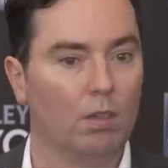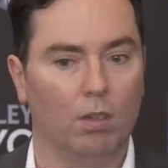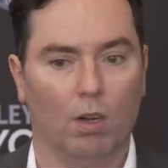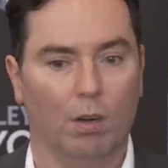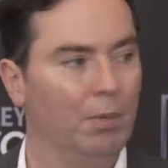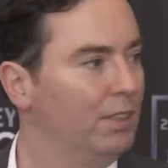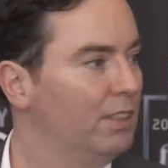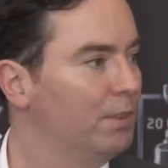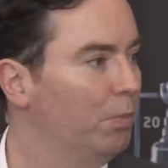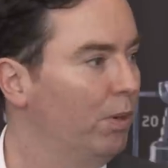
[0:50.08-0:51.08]
No, I'm not
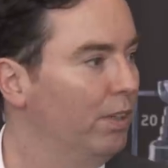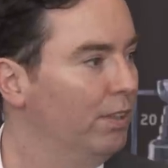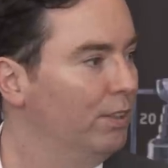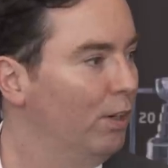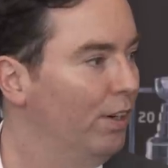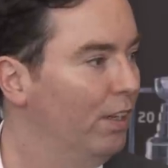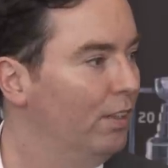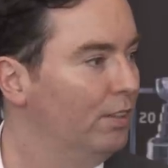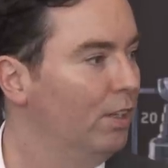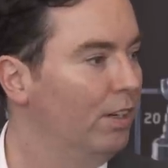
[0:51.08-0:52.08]
disappointed in
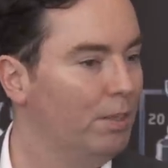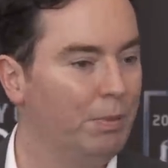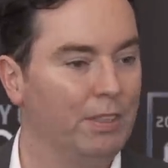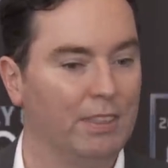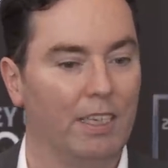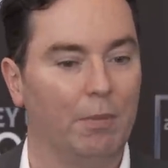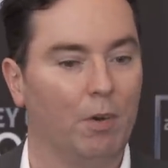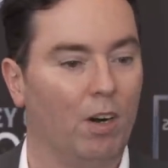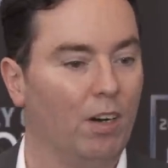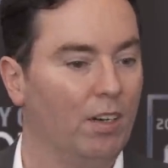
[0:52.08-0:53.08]
Darnell. Darnell plays the game
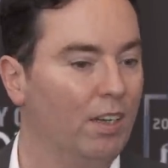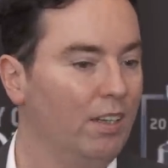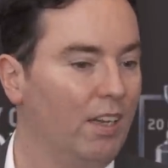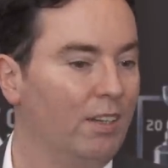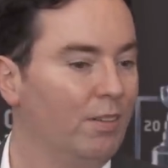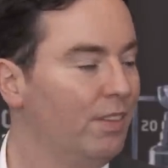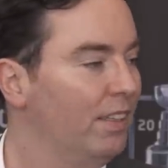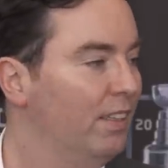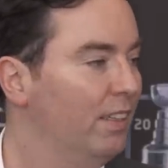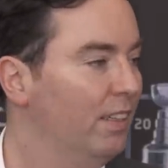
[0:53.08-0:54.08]
hard. I don't
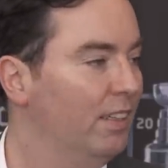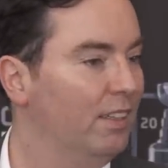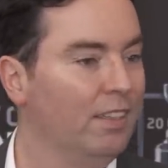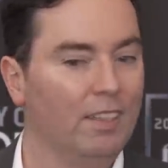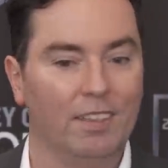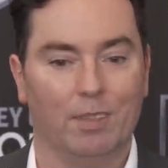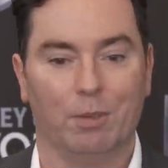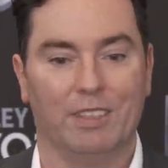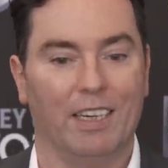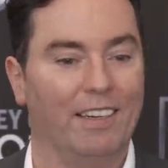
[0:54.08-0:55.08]
think there
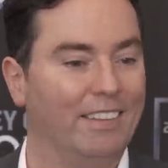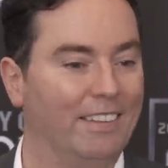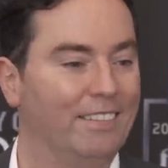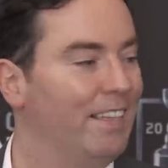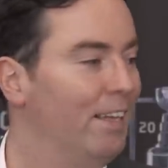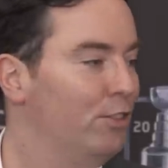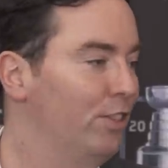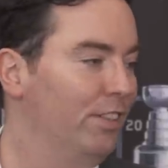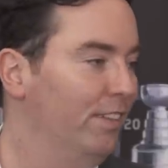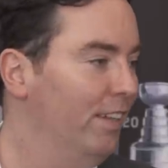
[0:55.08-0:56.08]
was any
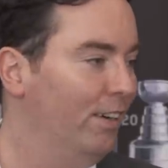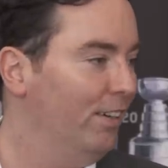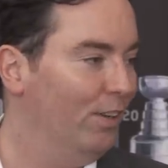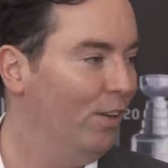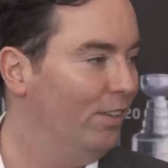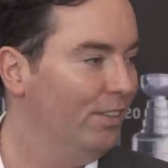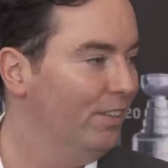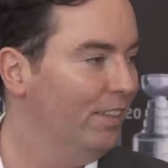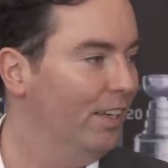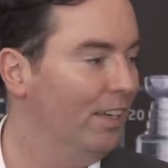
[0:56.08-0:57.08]
intention there at all.
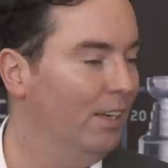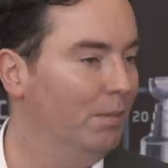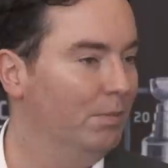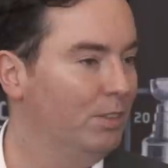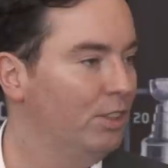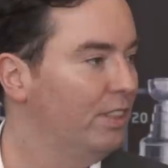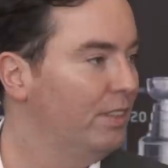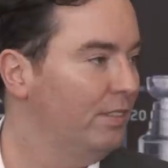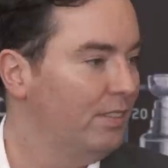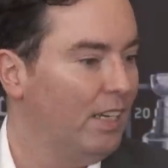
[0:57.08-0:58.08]
It just
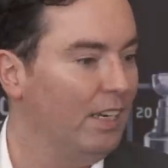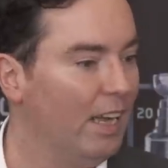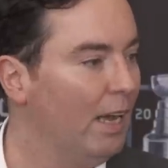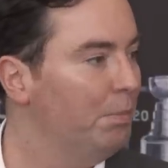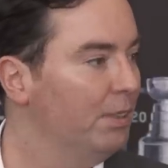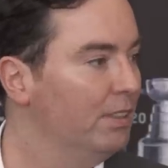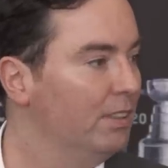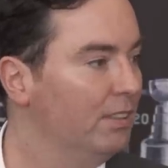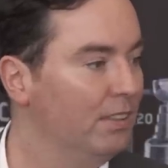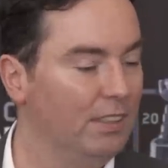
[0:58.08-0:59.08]
kind of happened
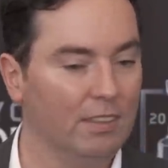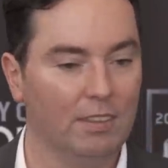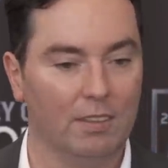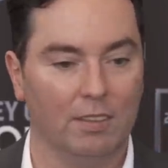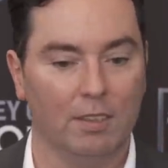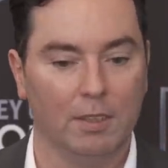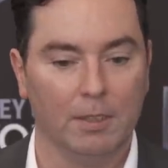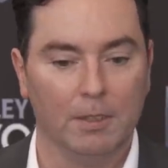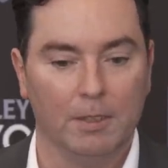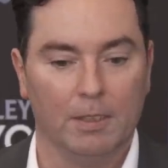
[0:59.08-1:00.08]
in the
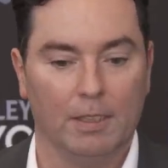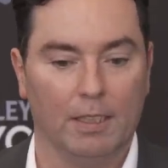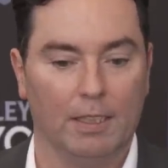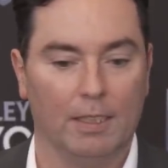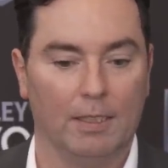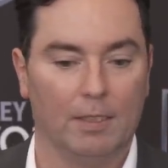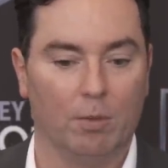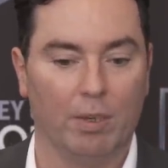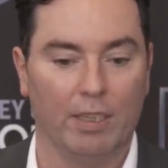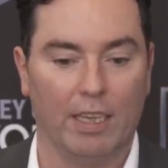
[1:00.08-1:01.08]

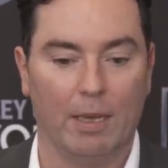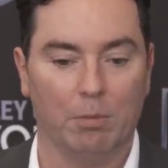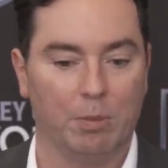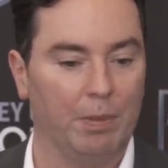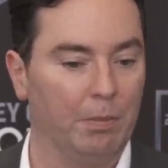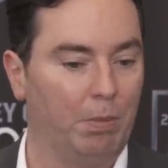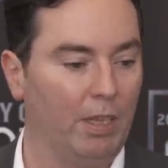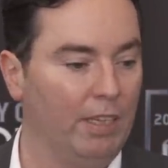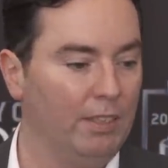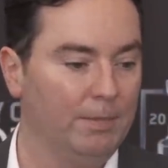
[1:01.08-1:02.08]
way the game was being played.